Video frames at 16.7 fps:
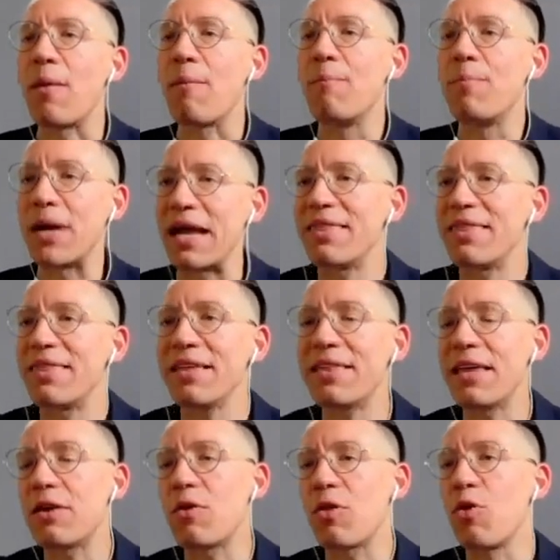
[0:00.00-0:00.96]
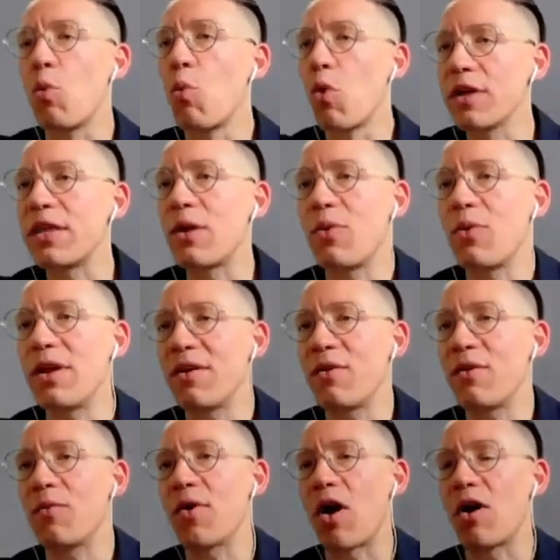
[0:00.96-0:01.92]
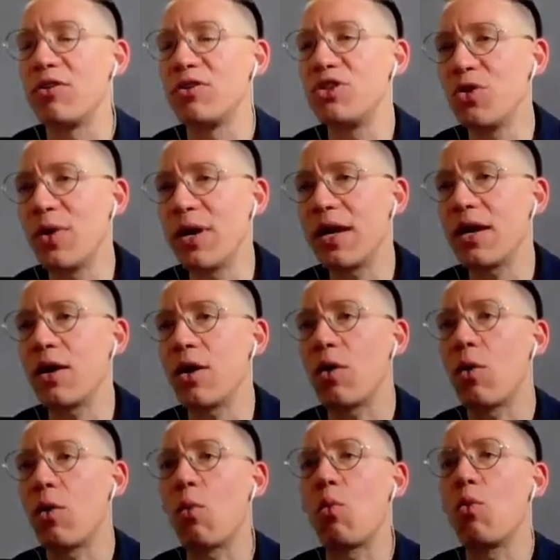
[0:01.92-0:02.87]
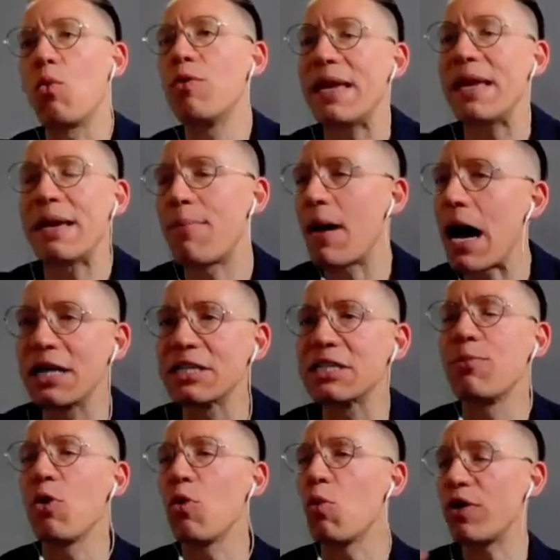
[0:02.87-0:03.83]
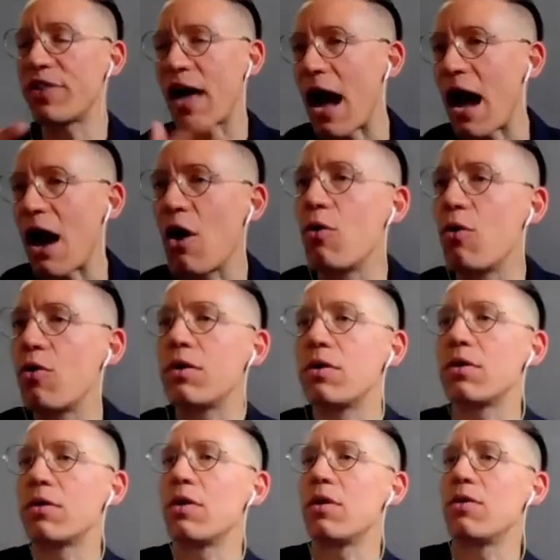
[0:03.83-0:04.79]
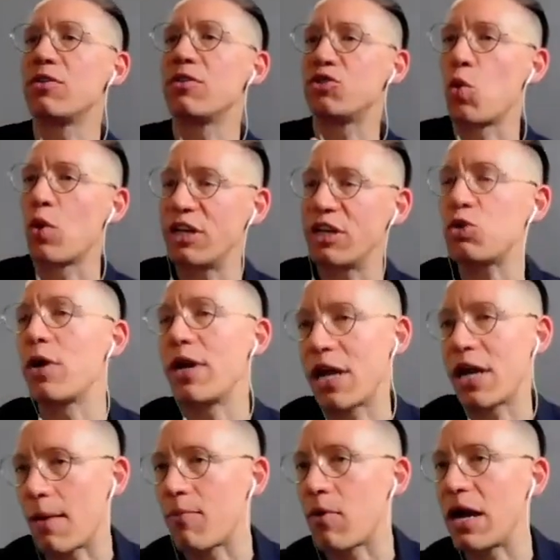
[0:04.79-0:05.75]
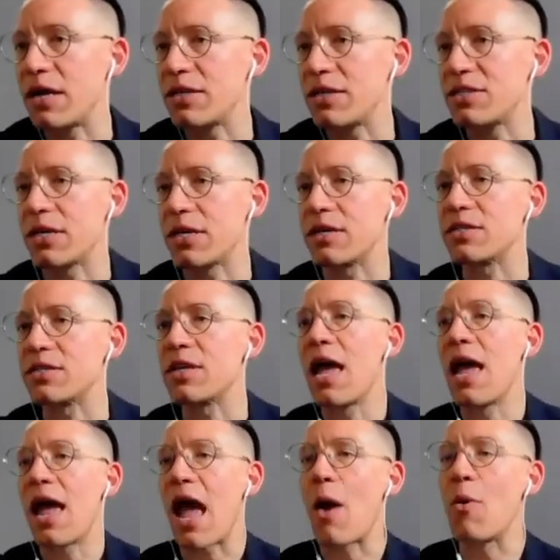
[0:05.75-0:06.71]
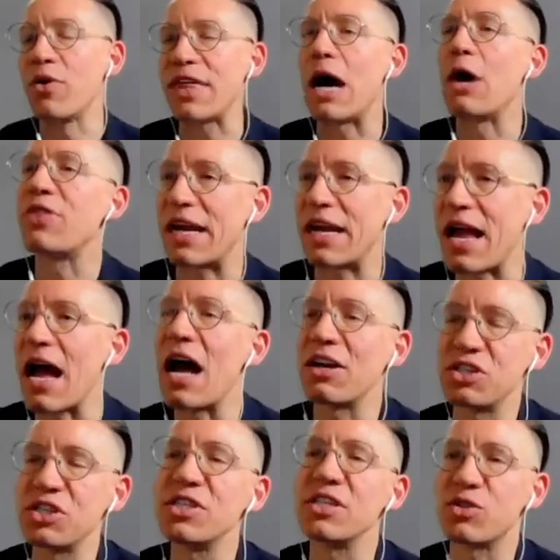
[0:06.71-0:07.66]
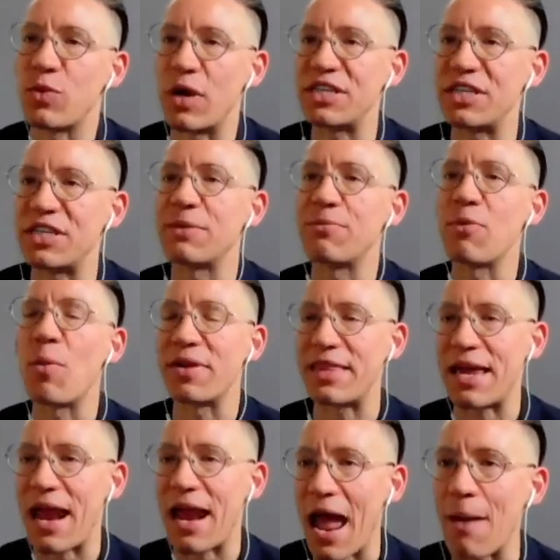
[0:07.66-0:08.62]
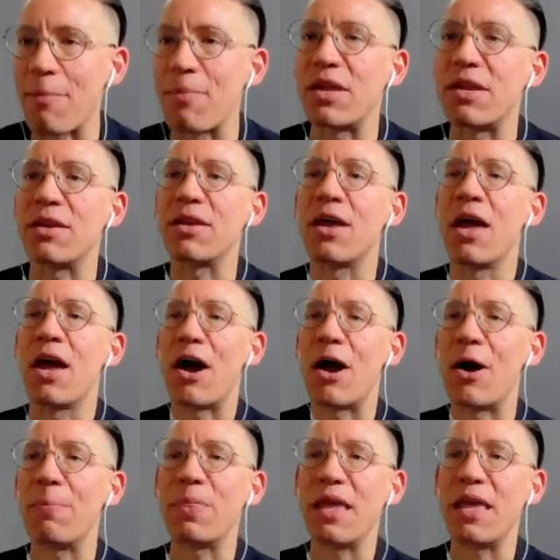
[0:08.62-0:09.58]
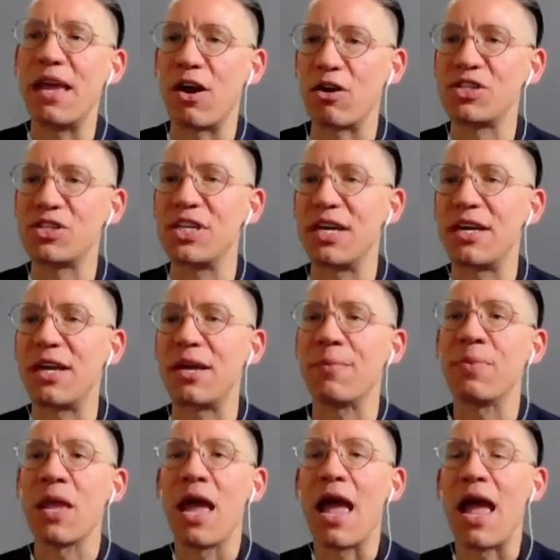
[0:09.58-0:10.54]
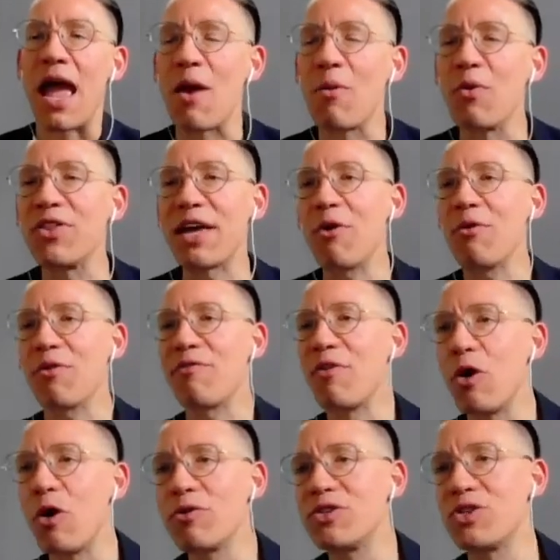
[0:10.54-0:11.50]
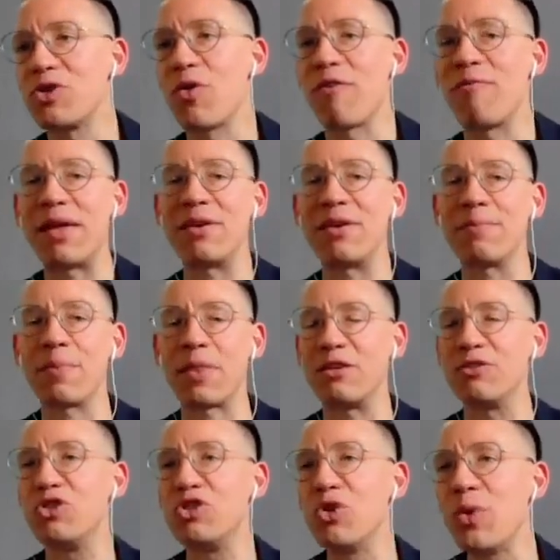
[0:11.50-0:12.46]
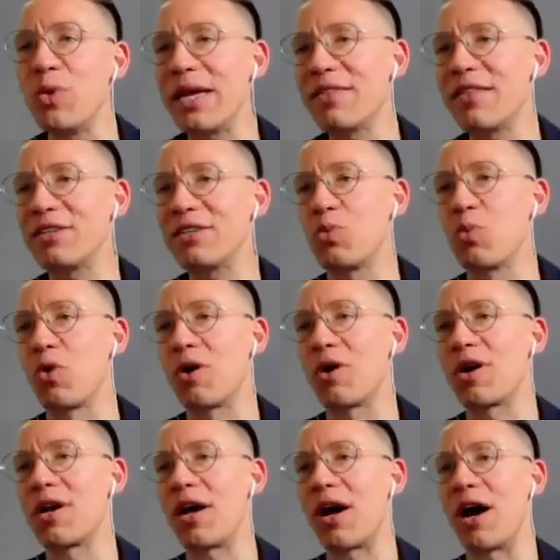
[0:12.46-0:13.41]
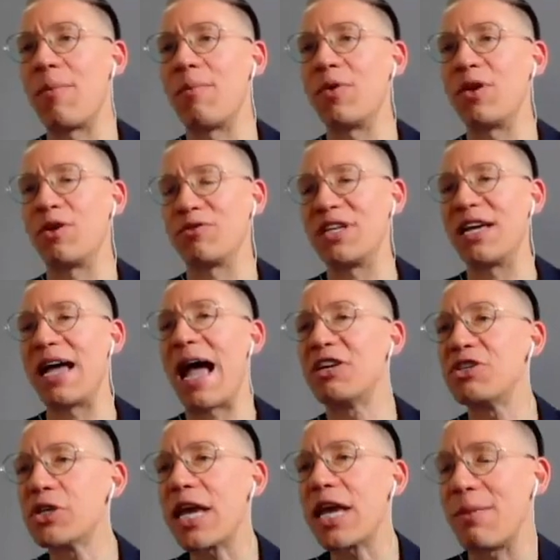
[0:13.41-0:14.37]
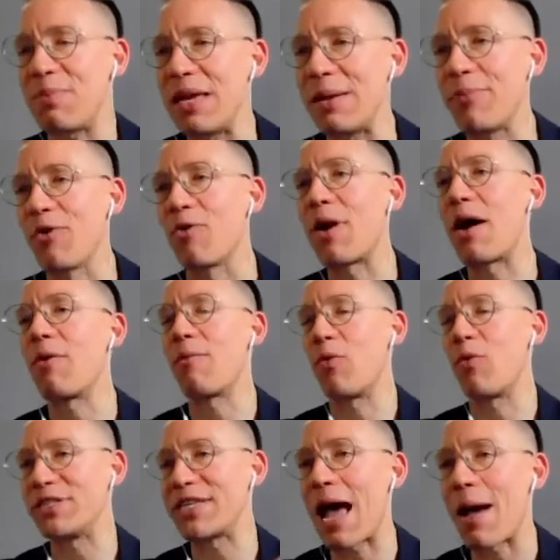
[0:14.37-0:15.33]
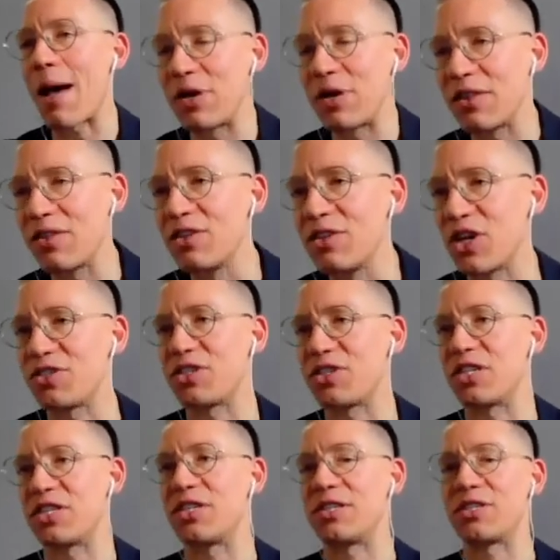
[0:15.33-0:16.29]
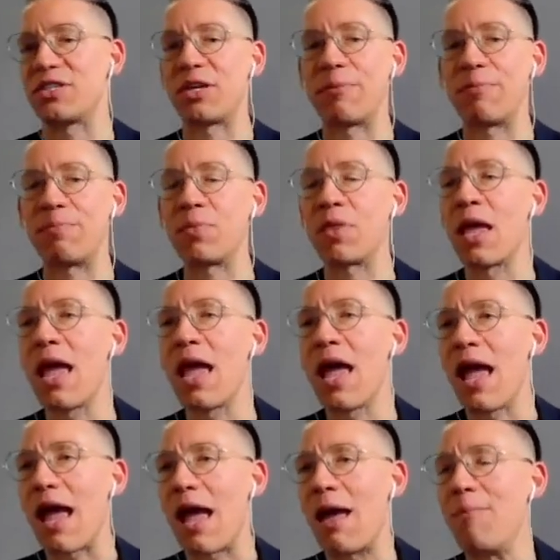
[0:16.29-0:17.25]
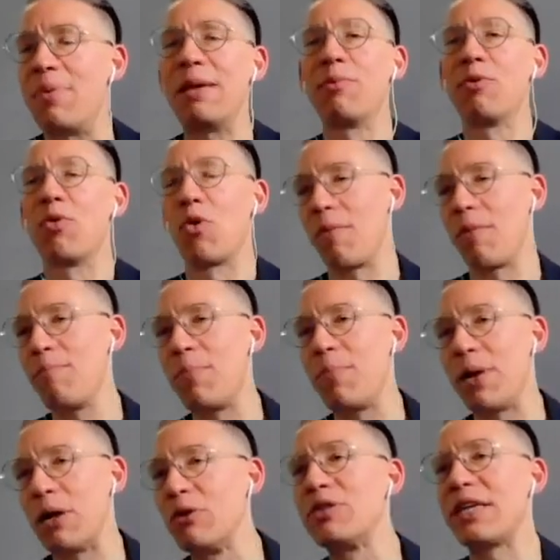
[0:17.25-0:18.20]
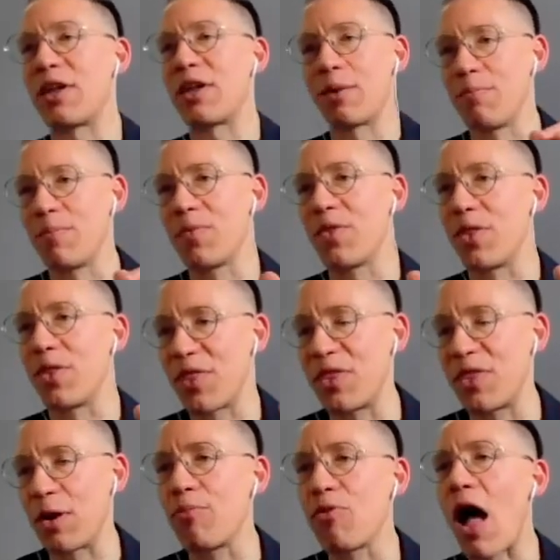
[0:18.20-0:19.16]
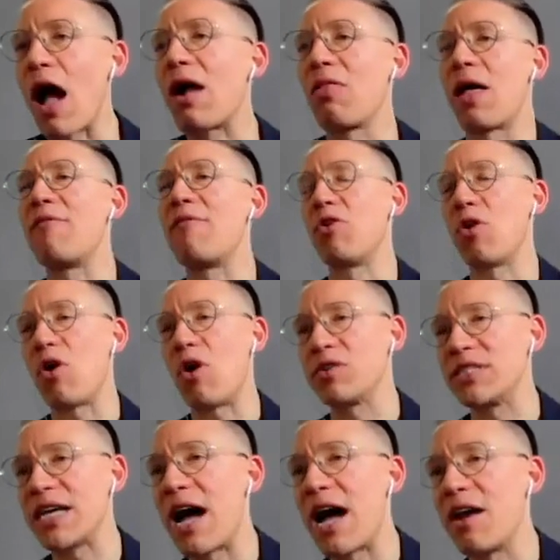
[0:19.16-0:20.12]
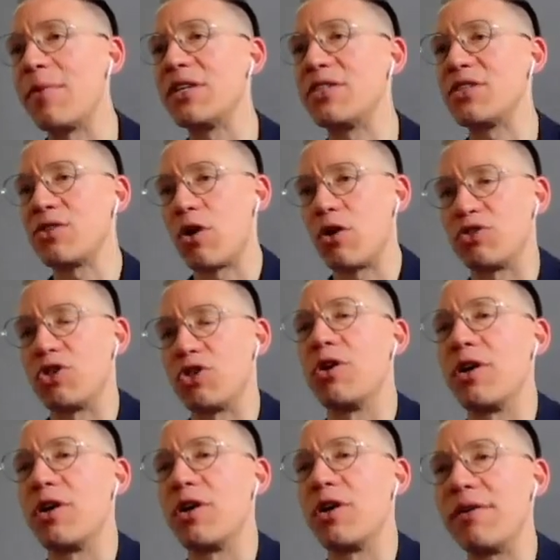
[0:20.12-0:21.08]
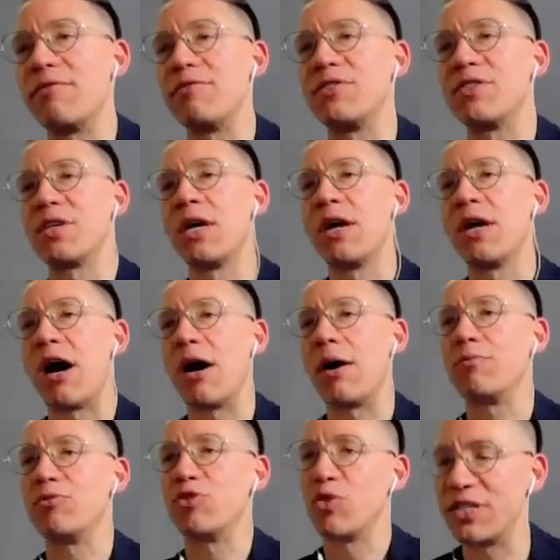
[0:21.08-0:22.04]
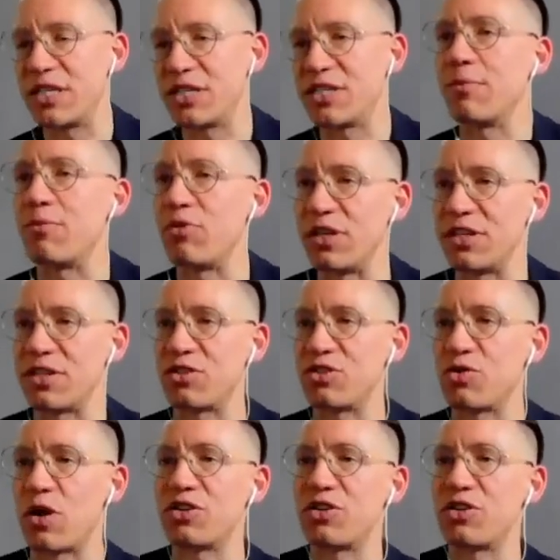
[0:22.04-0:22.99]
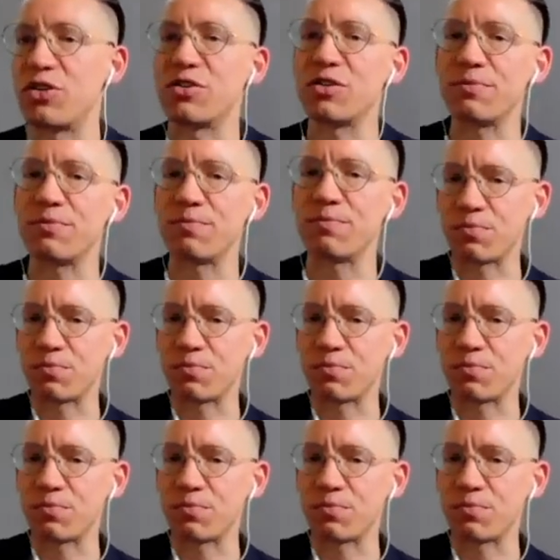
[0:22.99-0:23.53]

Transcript: but i think that the work that we are doing would be impossible without the 2020 uprisings and without that consciousness raising moment that happened um, in our city and without folks who have been doing this work, um, you know, to educate people around what's happening in the justice system, and people who are building their their block level autonomous alternatives um, to existing policing structures.